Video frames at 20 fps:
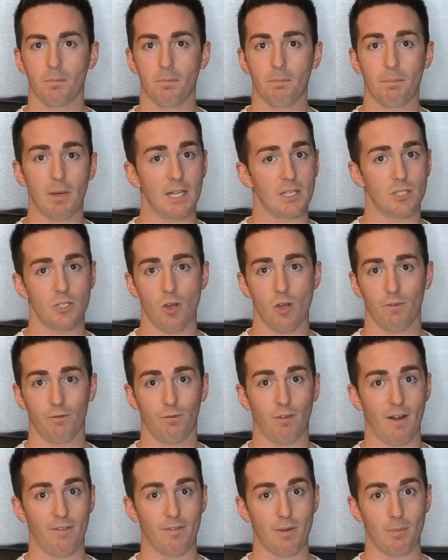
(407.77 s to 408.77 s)
But it's not
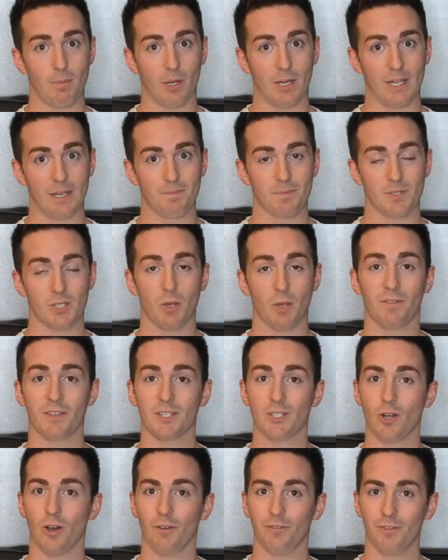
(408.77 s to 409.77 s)
for everybody. So if
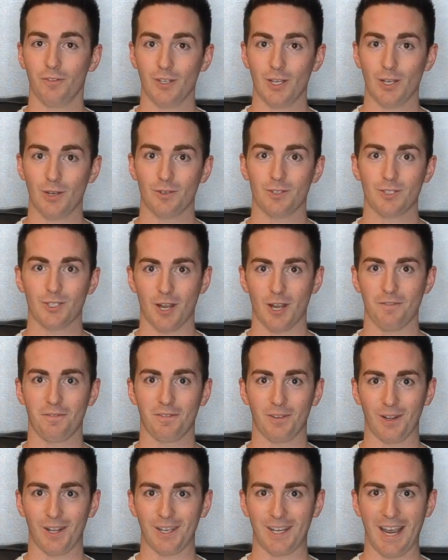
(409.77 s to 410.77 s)
it's not for you, don't
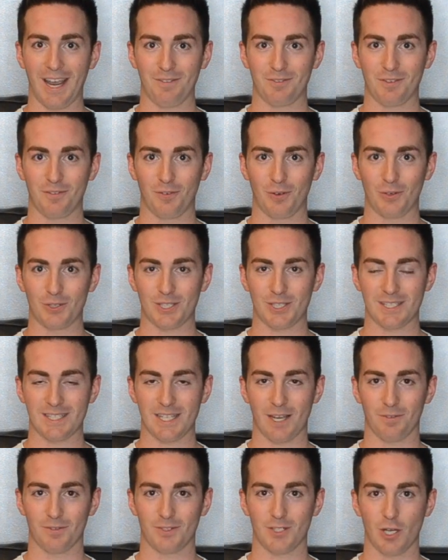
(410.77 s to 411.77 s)
feel like you have to force
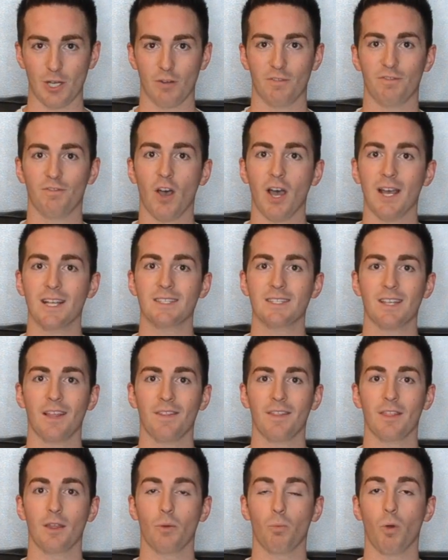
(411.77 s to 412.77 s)
yourself to. Find
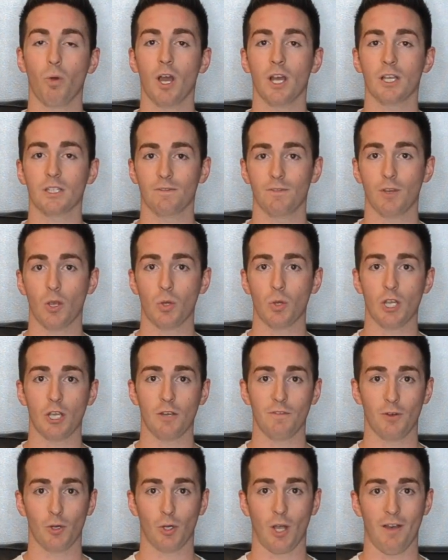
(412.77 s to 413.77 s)
something that works for you and that you
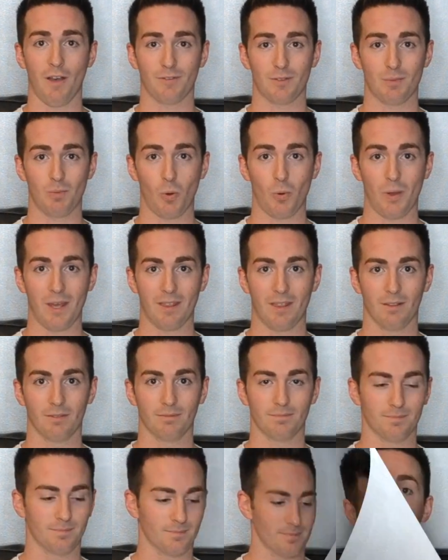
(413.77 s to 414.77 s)
feel comfortable with.
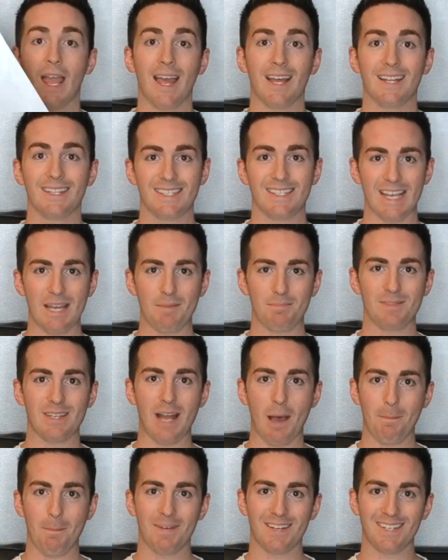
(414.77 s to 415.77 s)
Tip
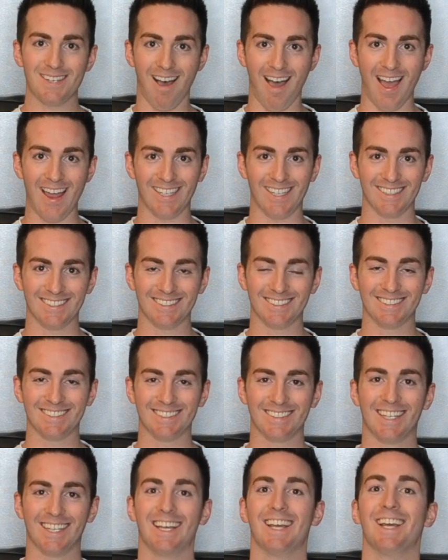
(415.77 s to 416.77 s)
number 9,
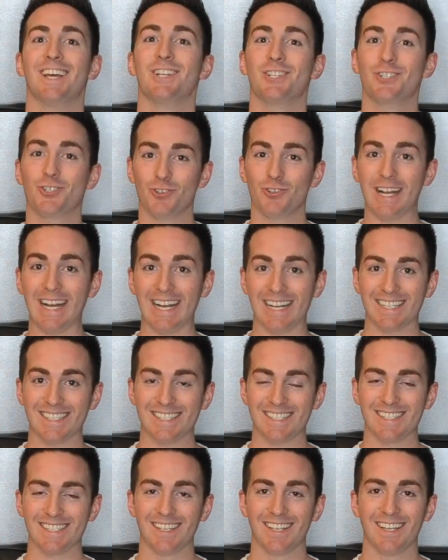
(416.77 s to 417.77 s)

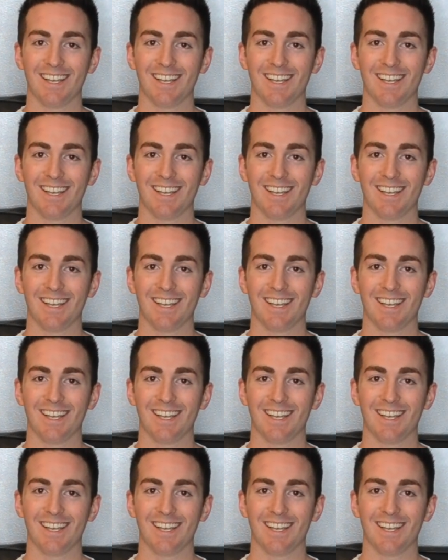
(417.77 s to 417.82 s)
tricks.